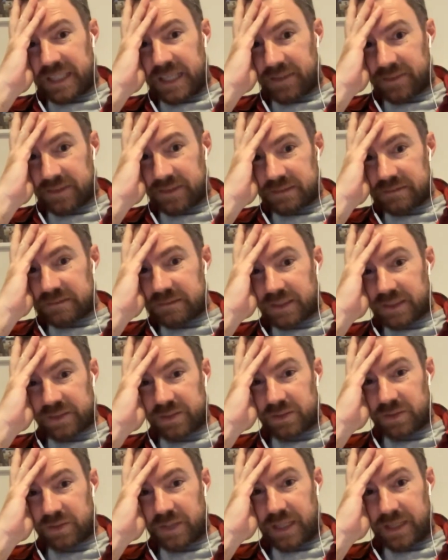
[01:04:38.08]
haven't. I
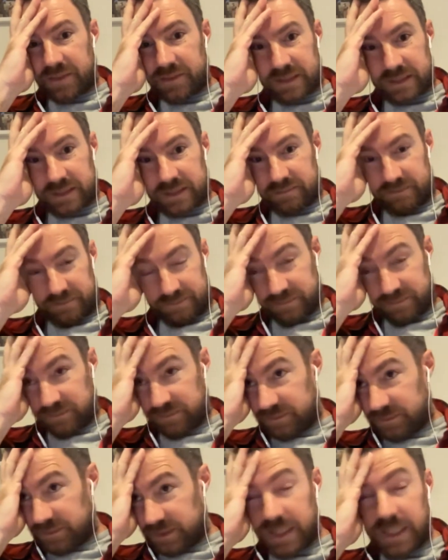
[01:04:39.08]
sure haven't.
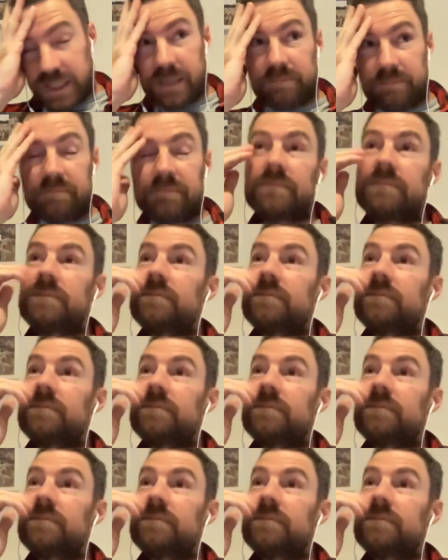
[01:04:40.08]
The